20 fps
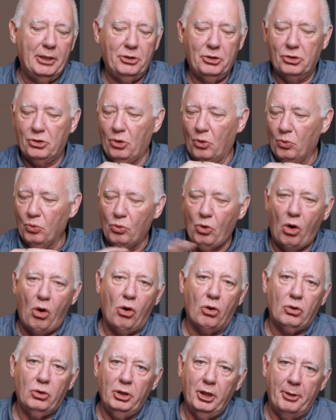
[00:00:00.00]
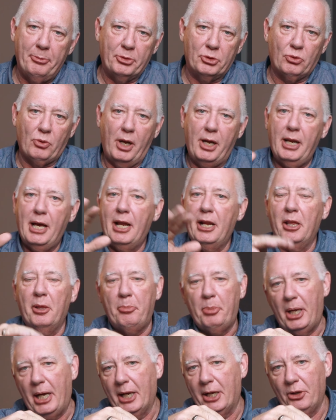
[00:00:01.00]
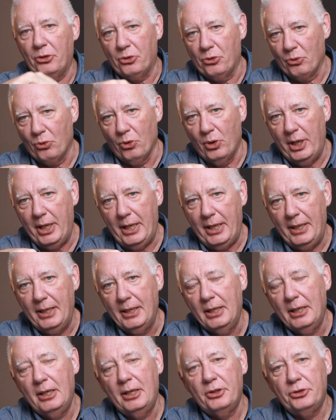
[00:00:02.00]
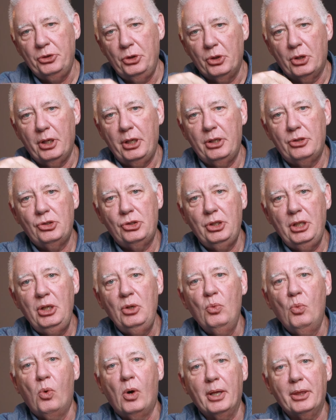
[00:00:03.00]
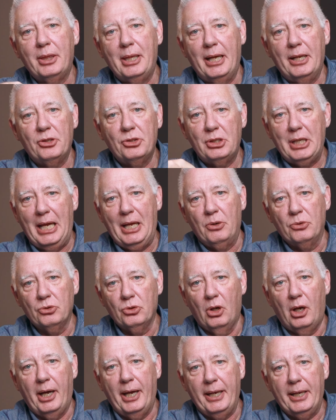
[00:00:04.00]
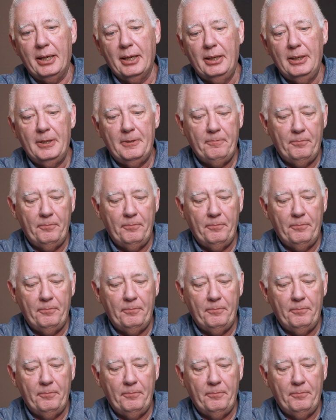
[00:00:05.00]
It's just a raw clip straight out of the Pocket 3. So you can see what that sounds like.